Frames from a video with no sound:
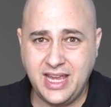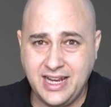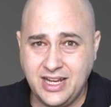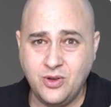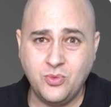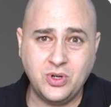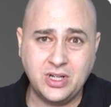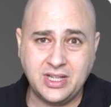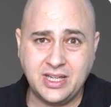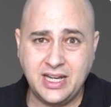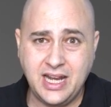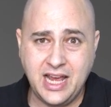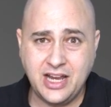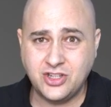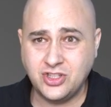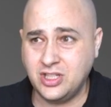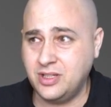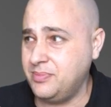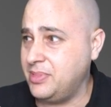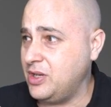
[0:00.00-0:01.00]
Anyone could
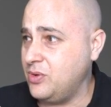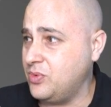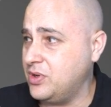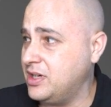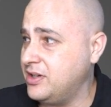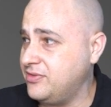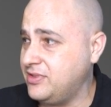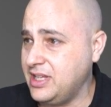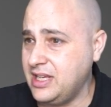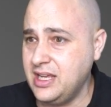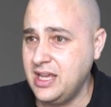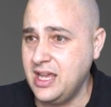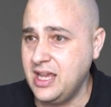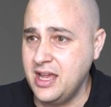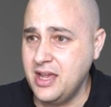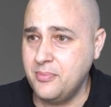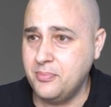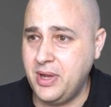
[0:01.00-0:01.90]
actually be one of the